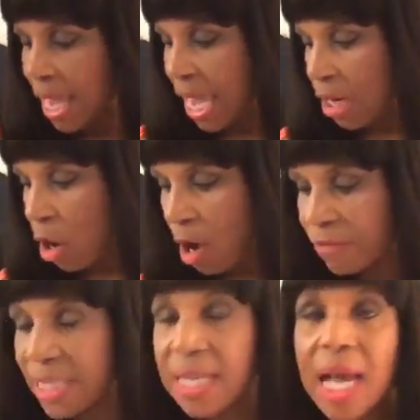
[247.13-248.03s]
And
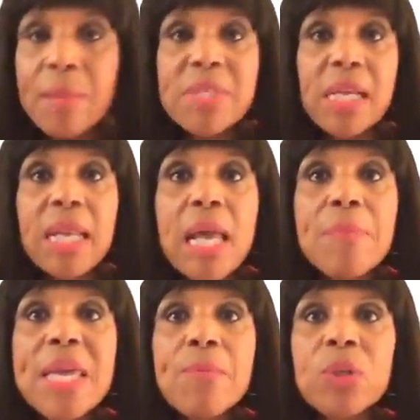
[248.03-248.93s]
oftentimes a lot
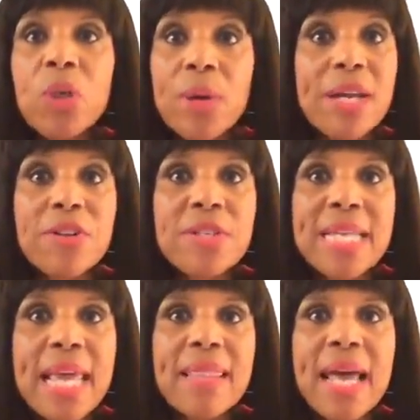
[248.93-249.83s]
of people don't
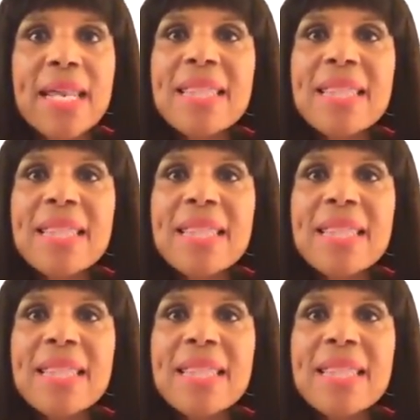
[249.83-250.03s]
understand that.